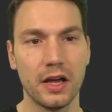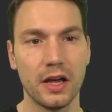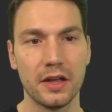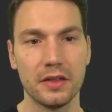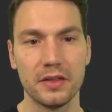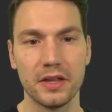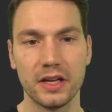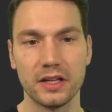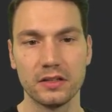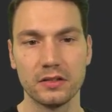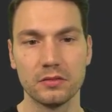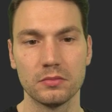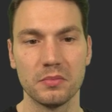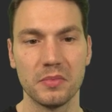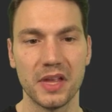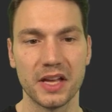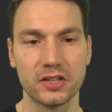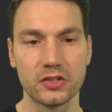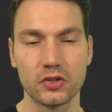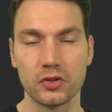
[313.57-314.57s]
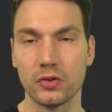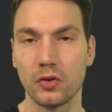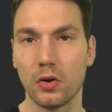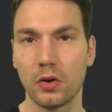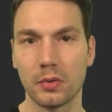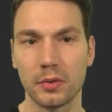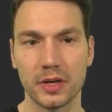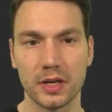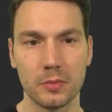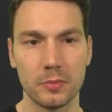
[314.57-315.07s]
And then that should
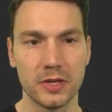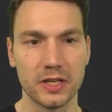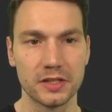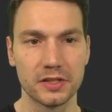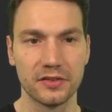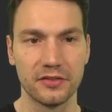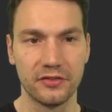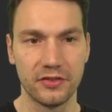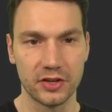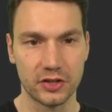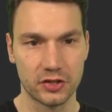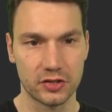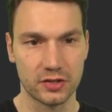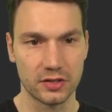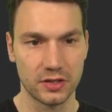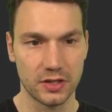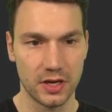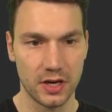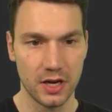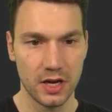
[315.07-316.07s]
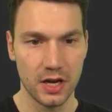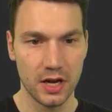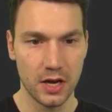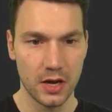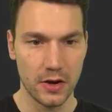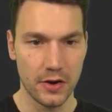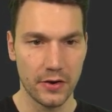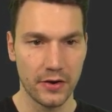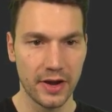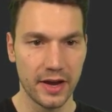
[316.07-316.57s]
already be sufficient.
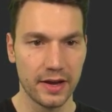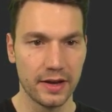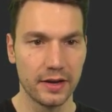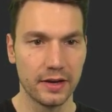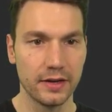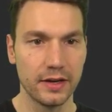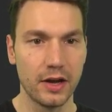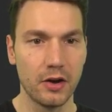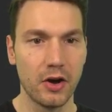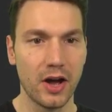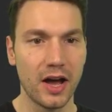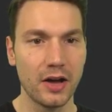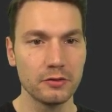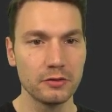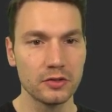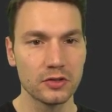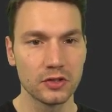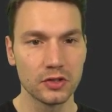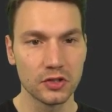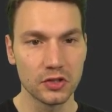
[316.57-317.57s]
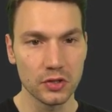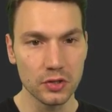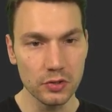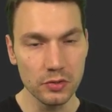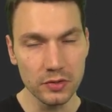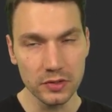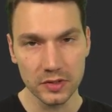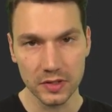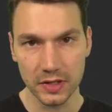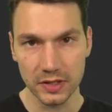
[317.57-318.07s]
Okay, now how to
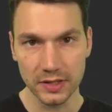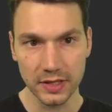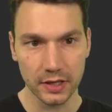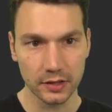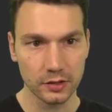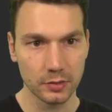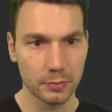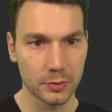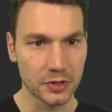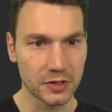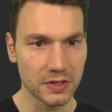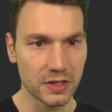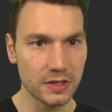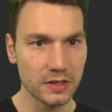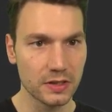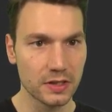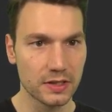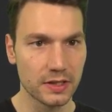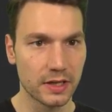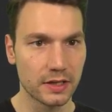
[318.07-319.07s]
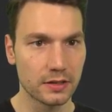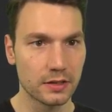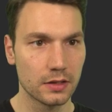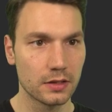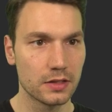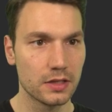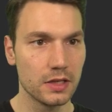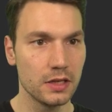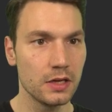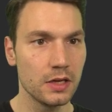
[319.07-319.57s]
use this, how to persist this
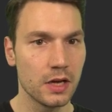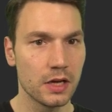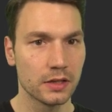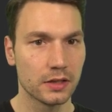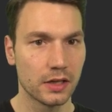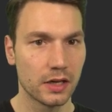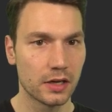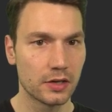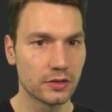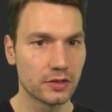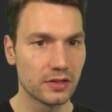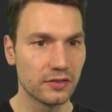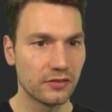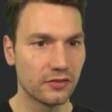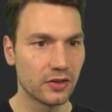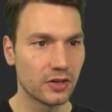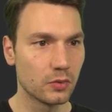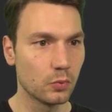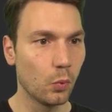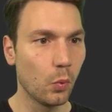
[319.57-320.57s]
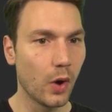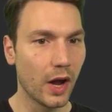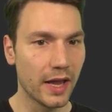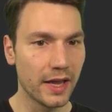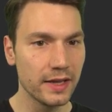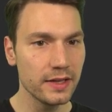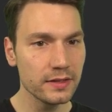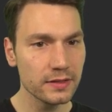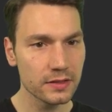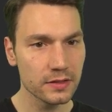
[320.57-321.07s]
entity, there are different
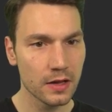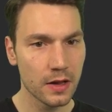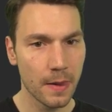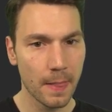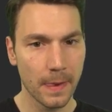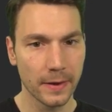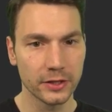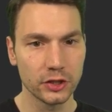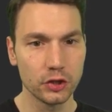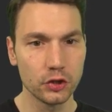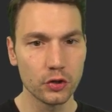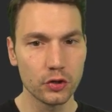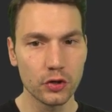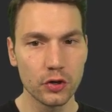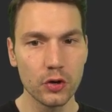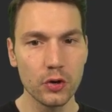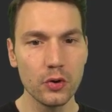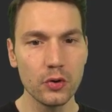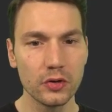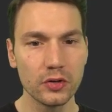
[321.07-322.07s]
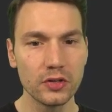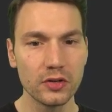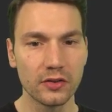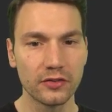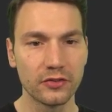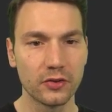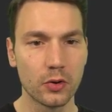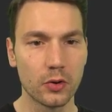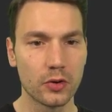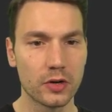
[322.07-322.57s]
ways. You could,
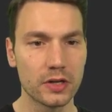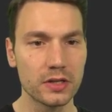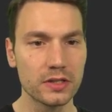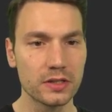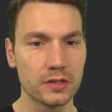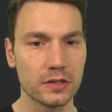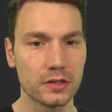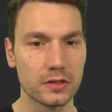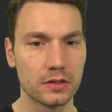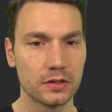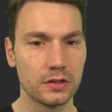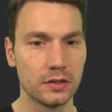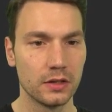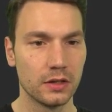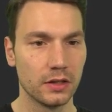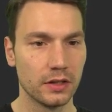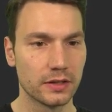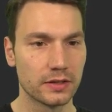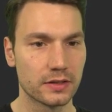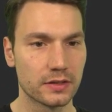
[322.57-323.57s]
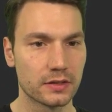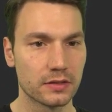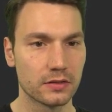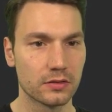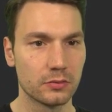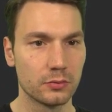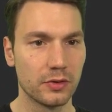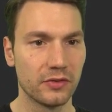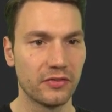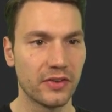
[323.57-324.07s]
of course, let's
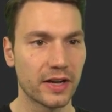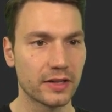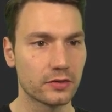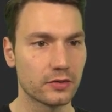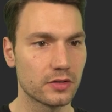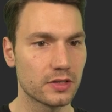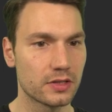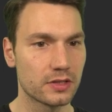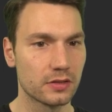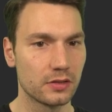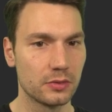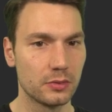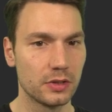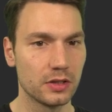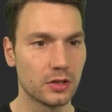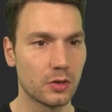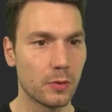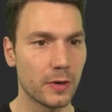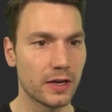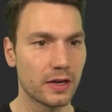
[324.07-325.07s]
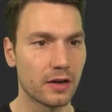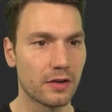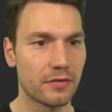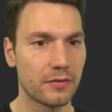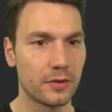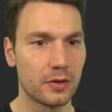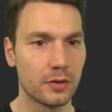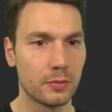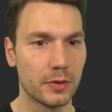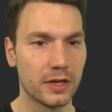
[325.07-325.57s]
refactor this real quick. I
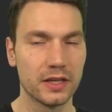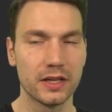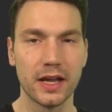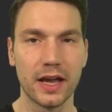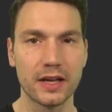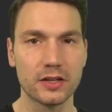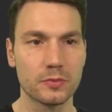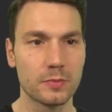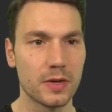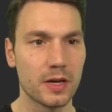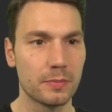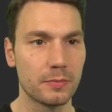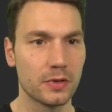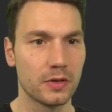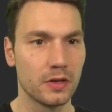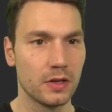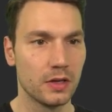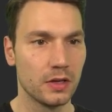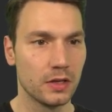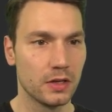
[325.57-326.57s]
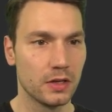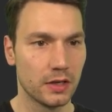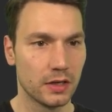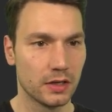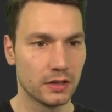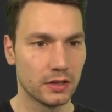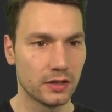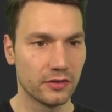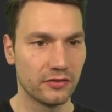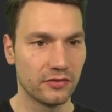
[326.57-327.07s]
throw away the hash map
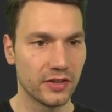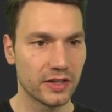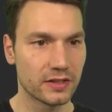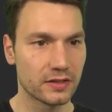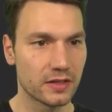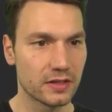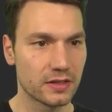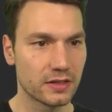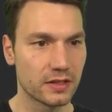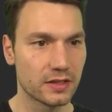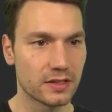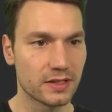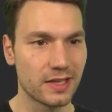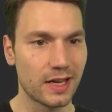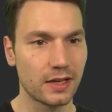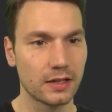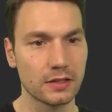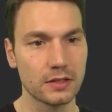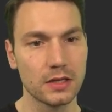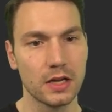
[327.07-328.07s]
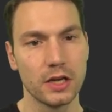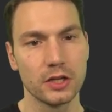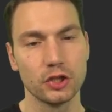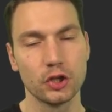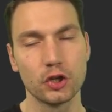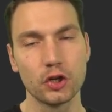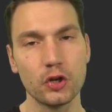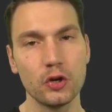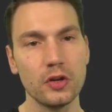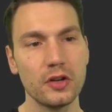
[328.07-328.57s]
and I fix this in a second.
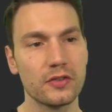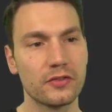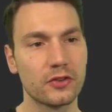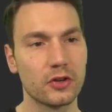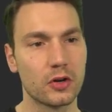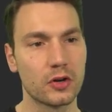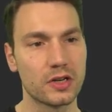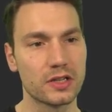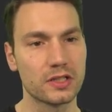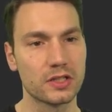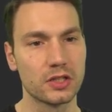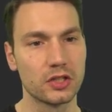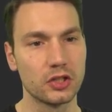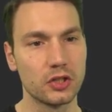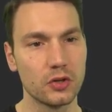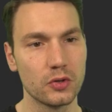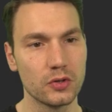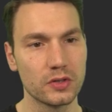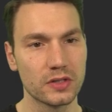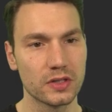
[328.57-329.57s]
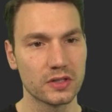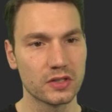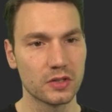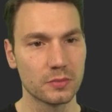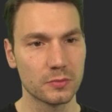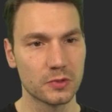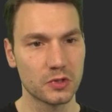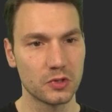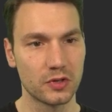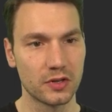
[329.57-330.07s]
You could, of course, use
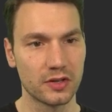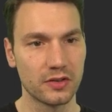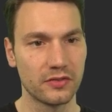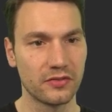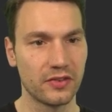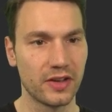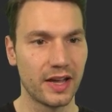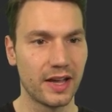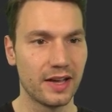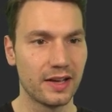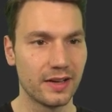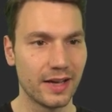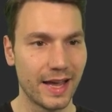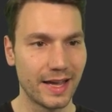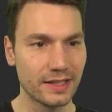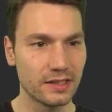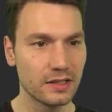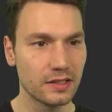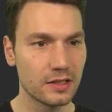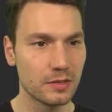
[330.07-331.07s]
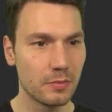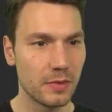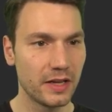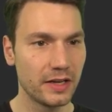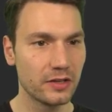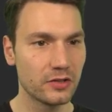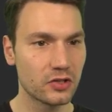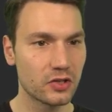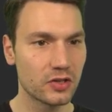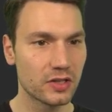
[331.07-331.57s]
some sort of entity
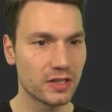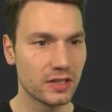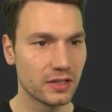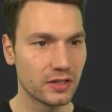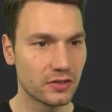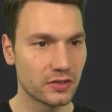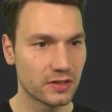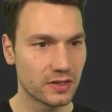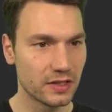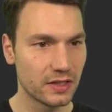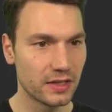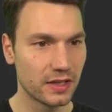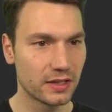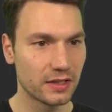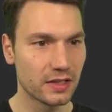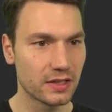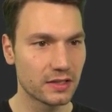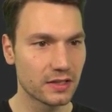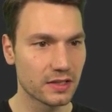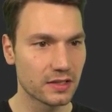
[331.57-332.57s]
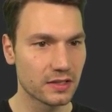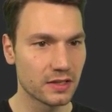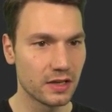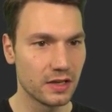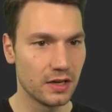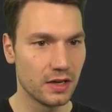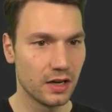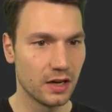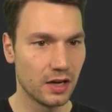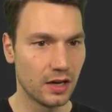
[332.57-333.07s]
manager. Here you see that this is,
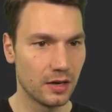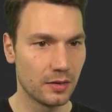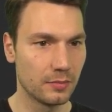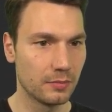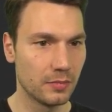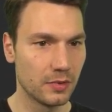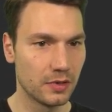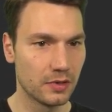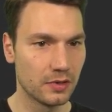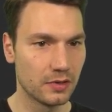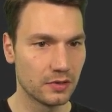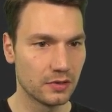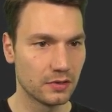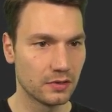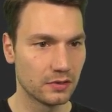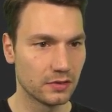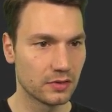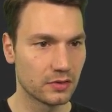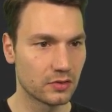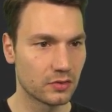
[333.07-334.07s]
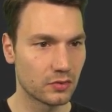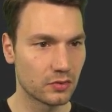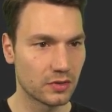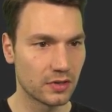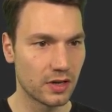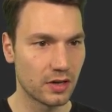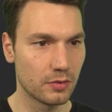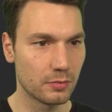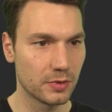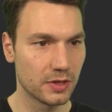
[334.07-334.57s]
this would
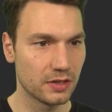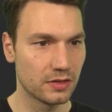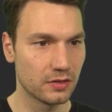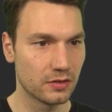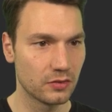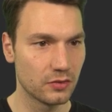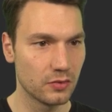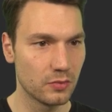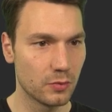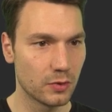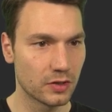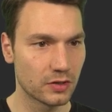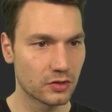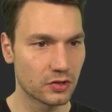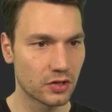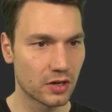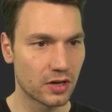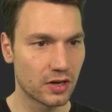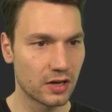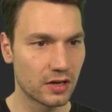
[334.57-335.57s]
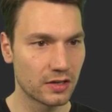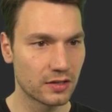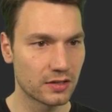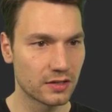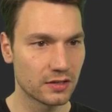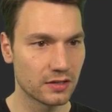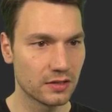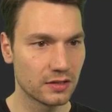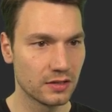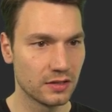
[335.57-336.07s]
now be in the new one,
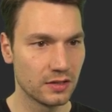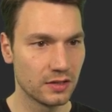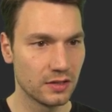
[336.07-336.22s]
Jakarta.